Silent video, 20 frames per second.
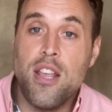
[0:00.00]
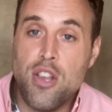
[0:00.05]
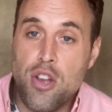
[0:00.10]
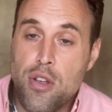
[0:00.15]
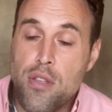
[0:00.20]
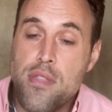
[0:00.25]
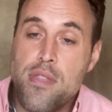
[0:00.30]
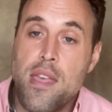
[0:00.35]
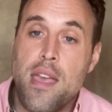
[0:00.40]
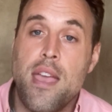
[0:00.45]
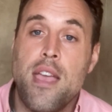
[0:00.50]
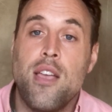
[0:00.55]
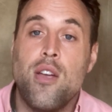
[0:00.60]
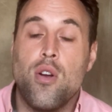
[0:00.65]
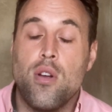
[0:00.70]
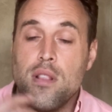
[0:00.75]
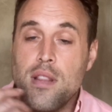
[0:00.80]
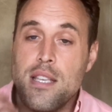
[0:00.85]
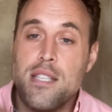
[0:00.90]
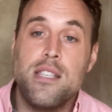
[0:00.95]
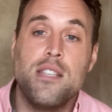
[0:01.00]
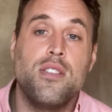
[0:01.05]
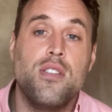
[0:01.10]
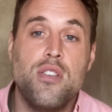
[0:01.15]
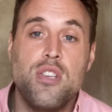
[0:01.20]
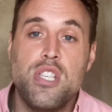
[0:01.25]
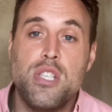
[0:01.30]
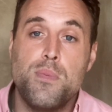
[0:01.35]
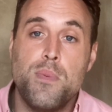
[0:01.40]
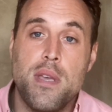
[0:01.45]
your thing or listening to
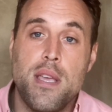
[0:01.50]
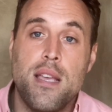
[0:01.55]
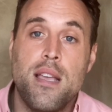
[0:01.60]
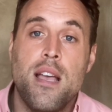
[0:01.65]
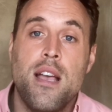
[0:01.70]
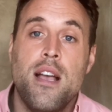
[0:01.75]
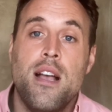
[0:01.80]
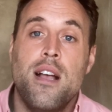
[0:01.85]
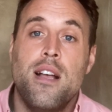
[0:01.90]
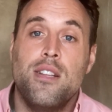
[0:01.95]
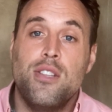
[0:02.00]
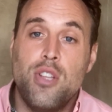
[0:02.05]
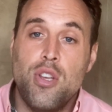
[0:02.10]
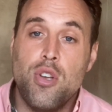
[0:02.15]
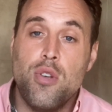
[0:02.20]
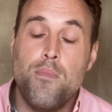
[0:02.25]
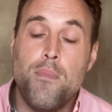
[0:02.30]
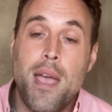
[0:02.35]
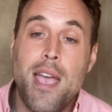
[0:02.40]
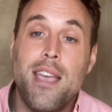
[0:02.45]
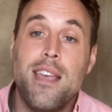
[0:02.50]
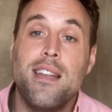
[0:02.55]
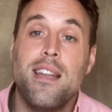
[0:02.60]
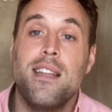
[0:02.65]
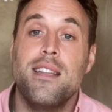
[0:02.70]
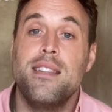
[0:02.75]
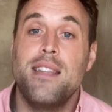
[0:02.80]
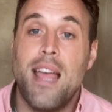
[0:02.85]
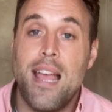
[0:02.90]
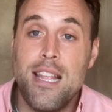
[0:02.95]
you speak, to make an
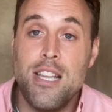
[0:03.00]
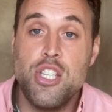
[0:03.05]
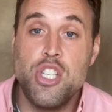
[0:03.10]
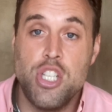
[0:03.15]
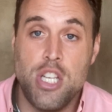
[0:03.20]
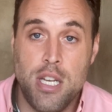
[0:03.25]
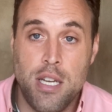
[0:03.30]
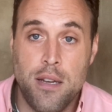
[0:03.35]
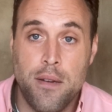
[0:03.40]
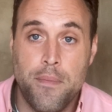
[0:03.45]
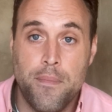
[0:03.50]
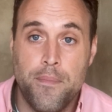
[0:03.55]
intention.